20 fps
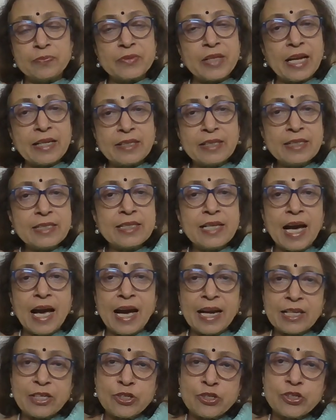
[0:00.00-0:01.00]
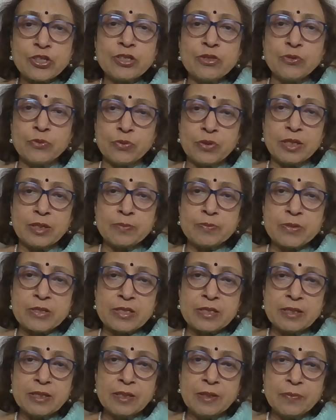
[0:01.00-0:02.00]
That is action
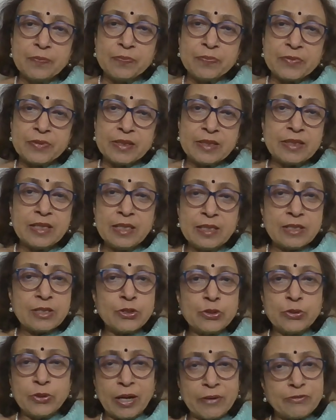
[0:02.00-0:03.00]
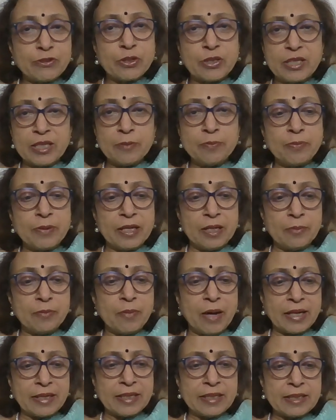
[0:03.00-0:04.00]
verbs. This you have to keep in
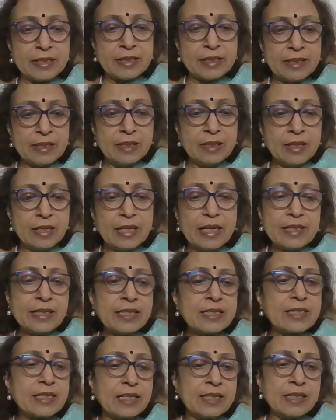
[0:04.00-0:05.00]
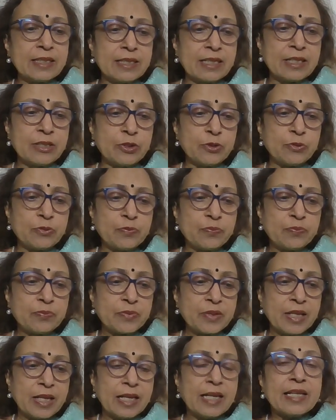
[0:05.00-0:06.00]
mind. Let us continue.
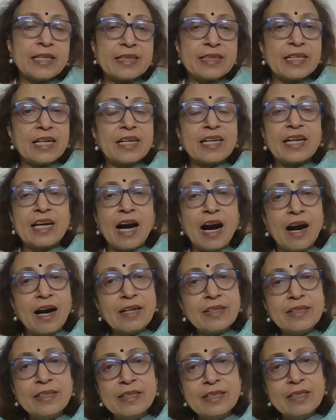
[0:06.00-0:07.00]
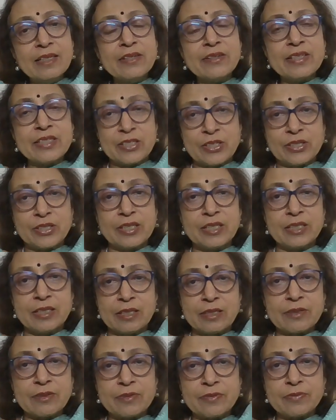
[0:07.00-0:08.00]
The gardener is here.